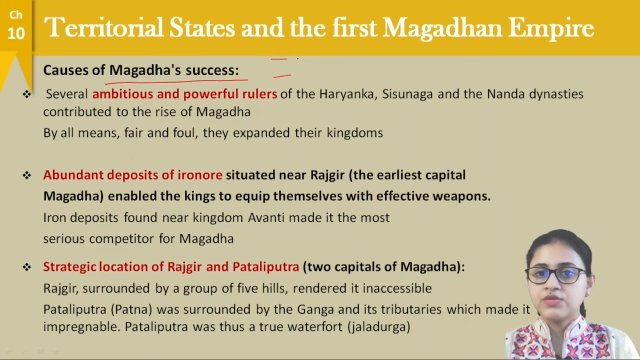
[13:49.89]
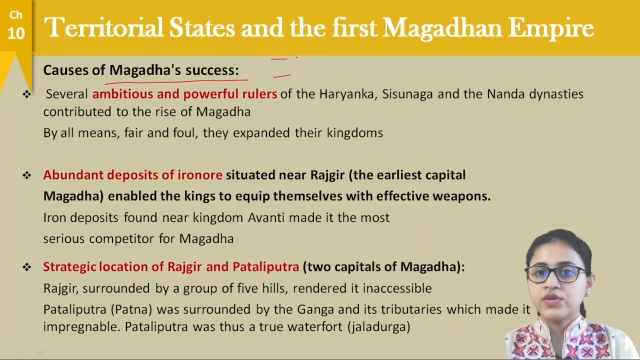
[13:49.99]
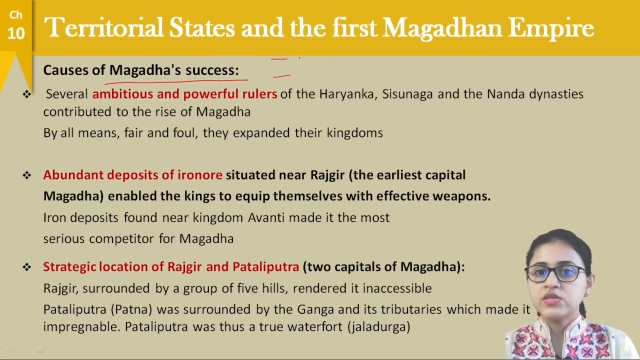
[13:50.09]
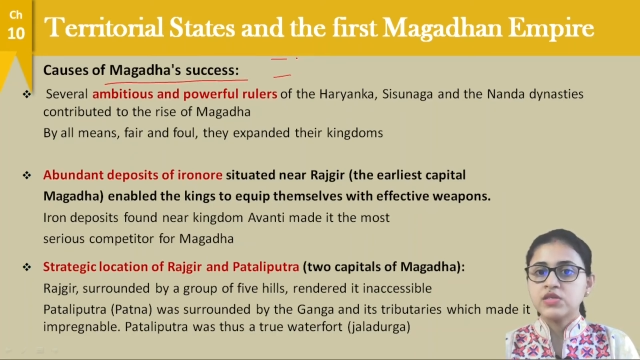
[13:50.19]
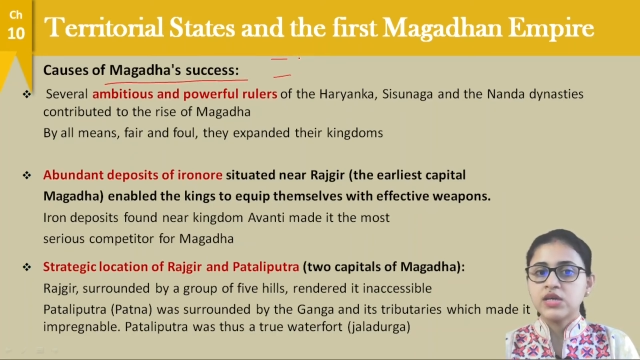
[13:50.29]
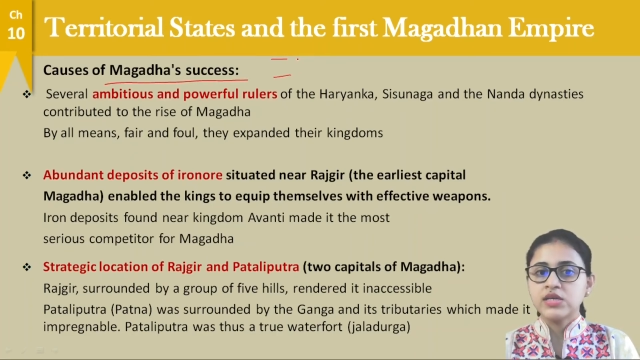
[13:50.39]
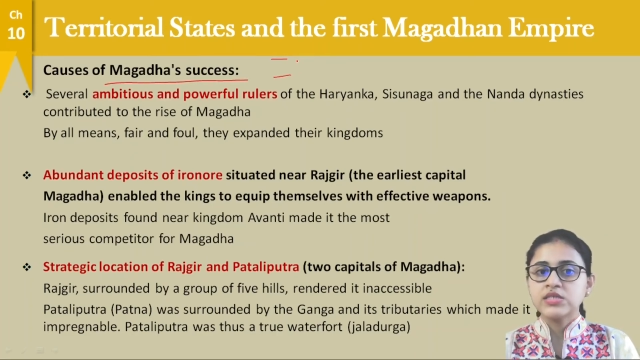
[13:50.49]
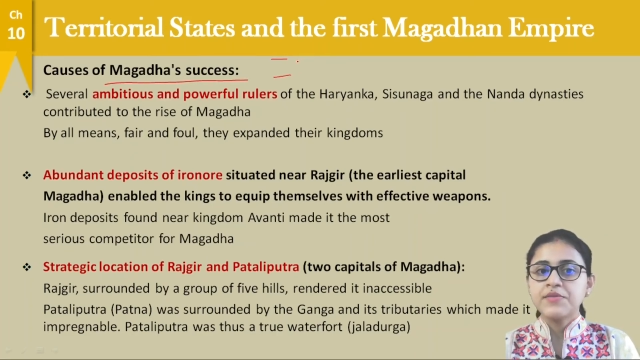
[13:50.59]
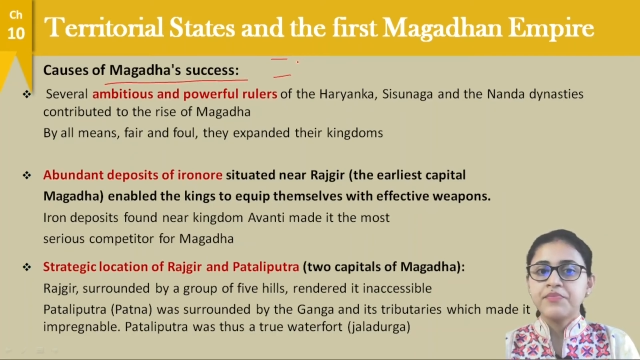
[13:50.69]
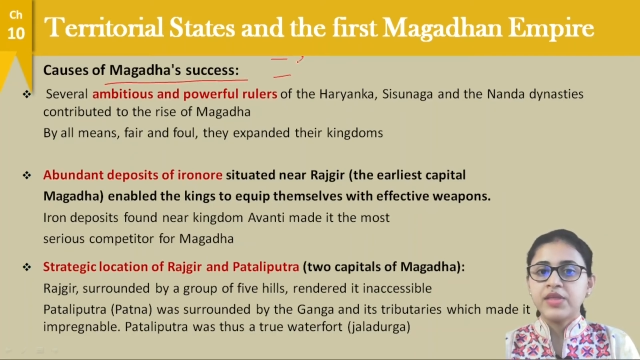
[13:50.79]
First is
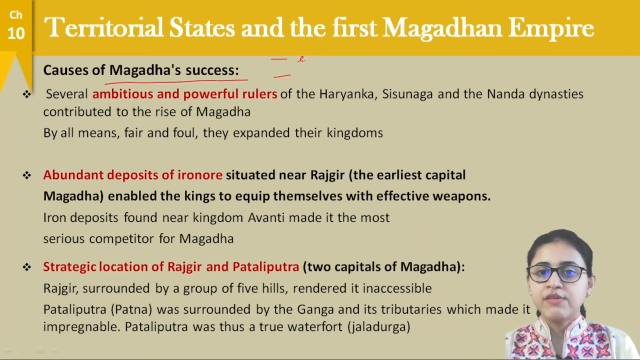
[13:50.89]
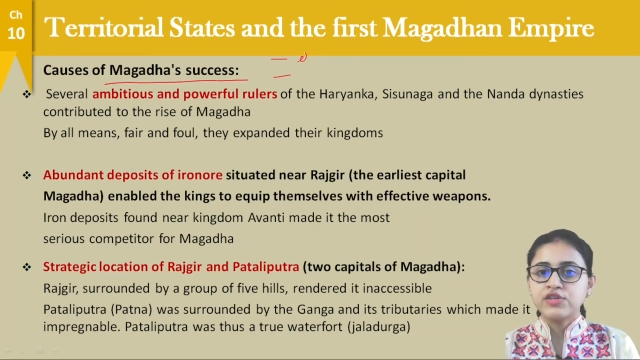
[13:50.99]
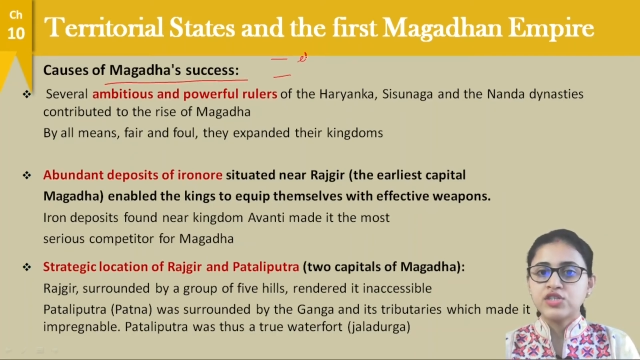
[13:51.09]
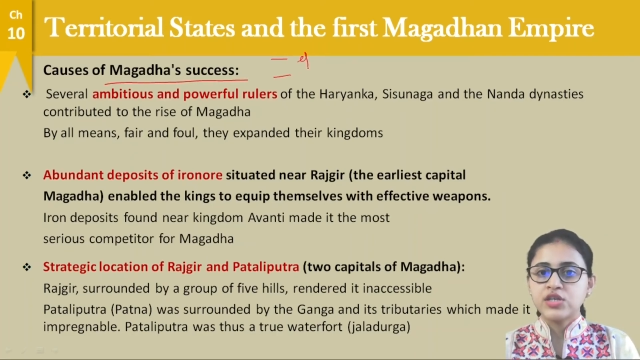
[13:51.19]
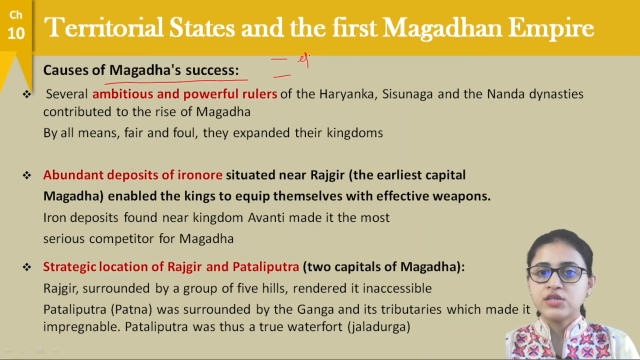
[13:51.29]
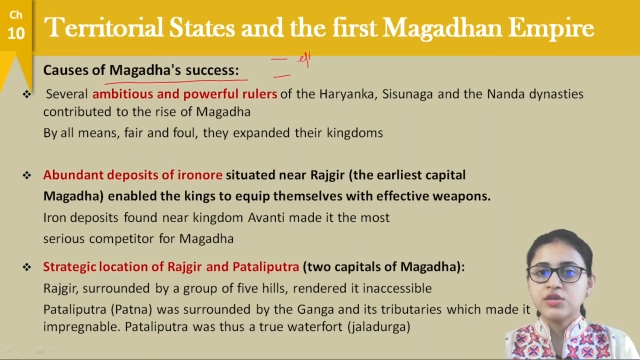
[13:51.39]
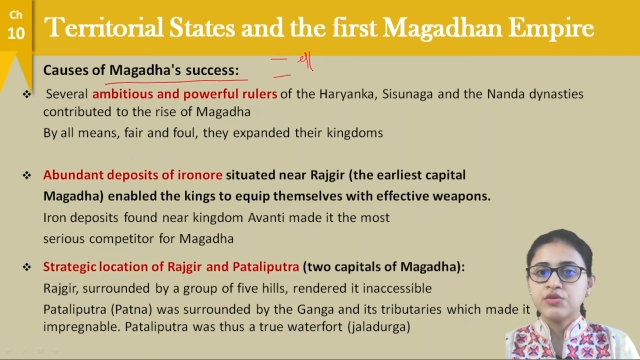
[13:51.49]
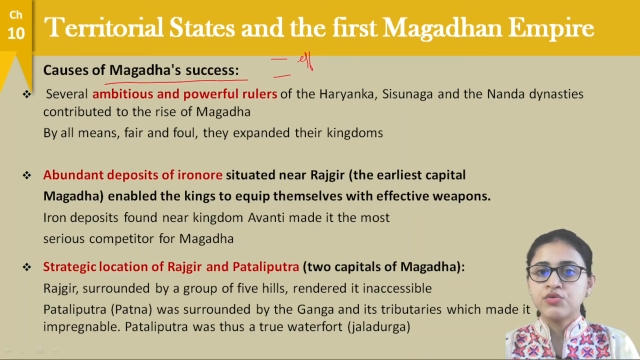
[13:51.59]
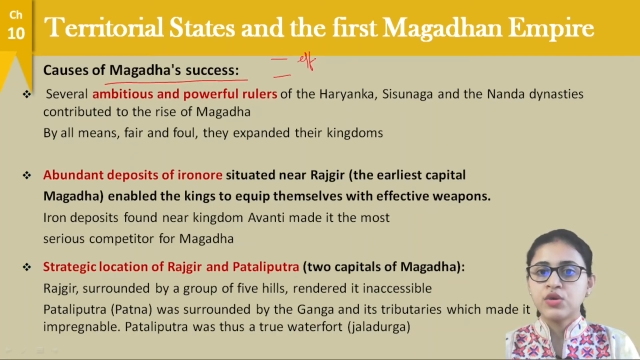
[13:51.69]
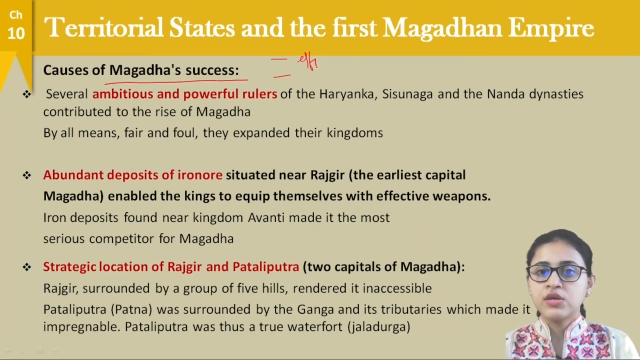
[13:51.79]
the efficient
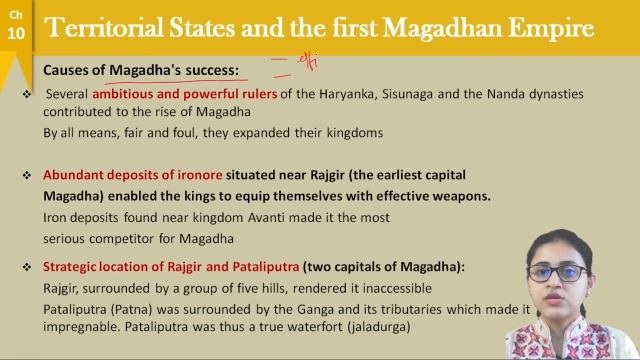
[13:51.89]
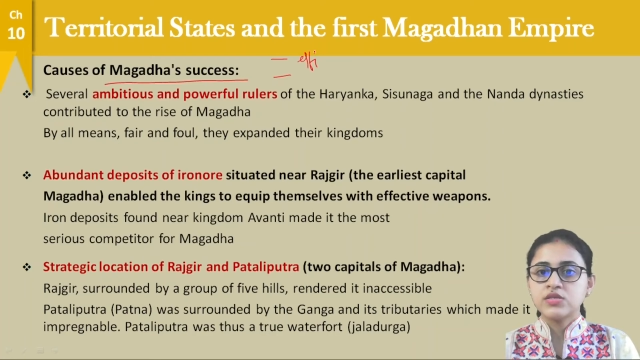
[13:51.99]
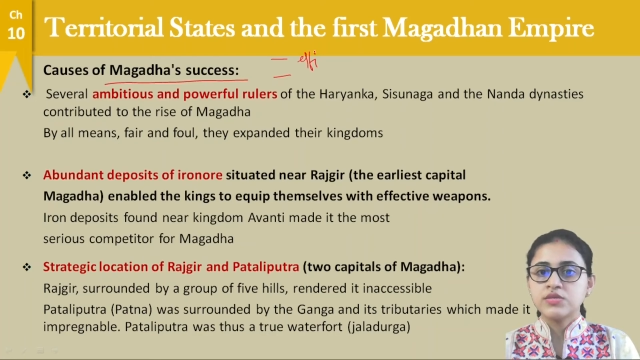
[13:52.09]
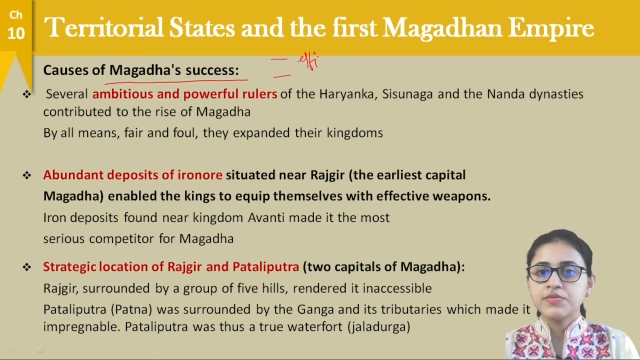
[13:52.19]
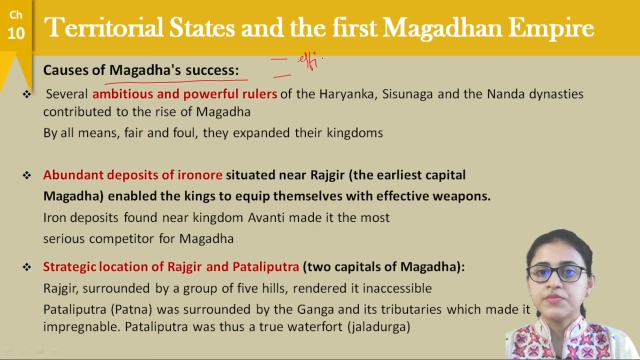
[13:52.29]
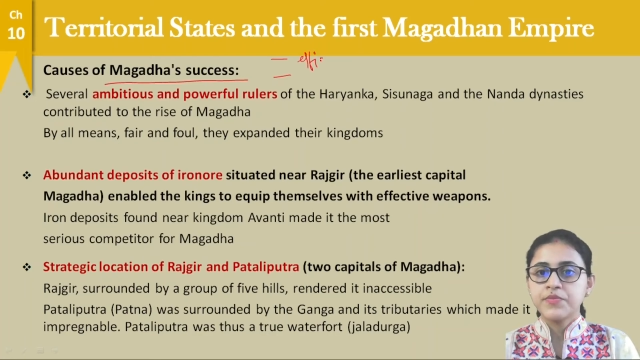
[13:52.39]
rulers,